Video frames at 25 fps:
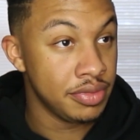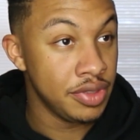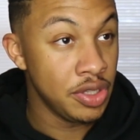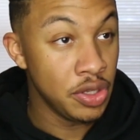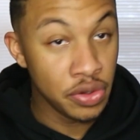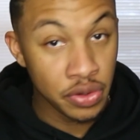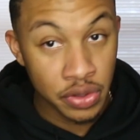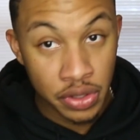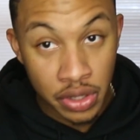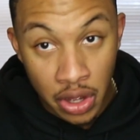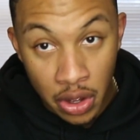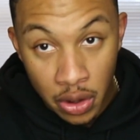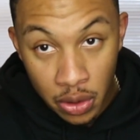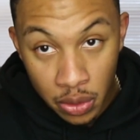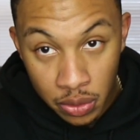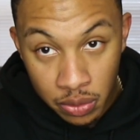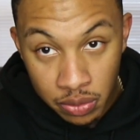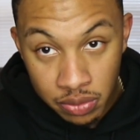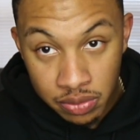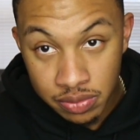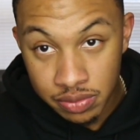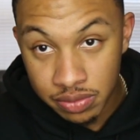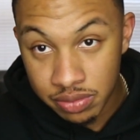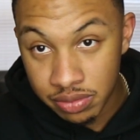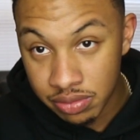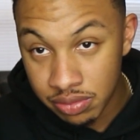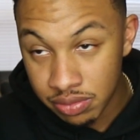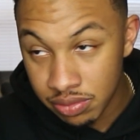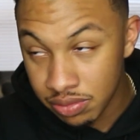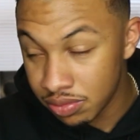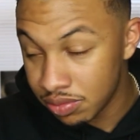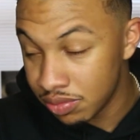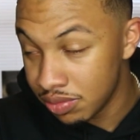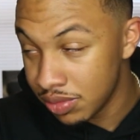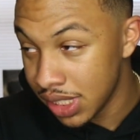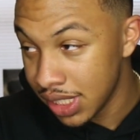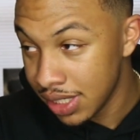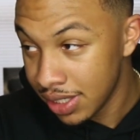you know,
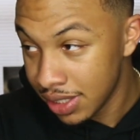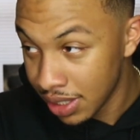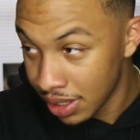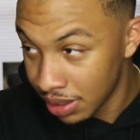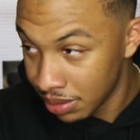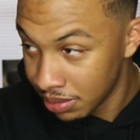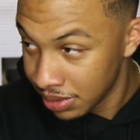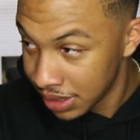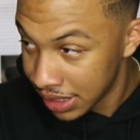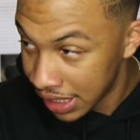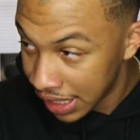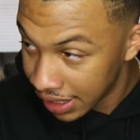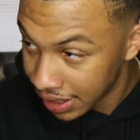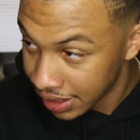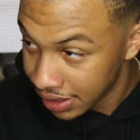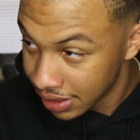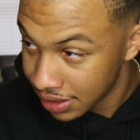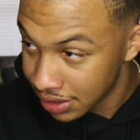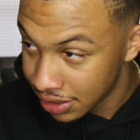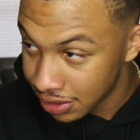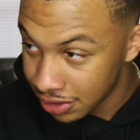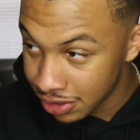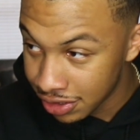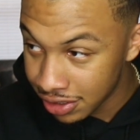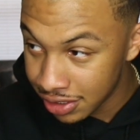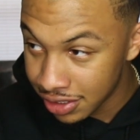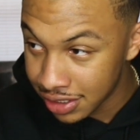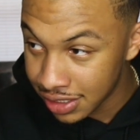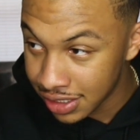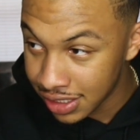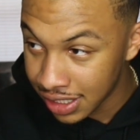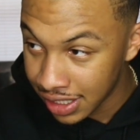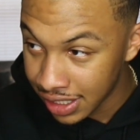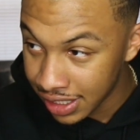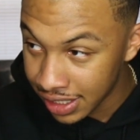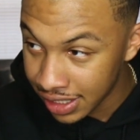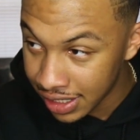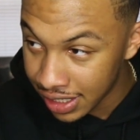me to go, you know what I'm
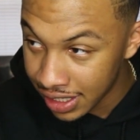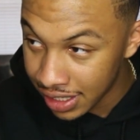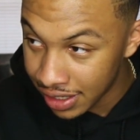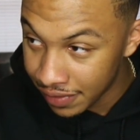saying?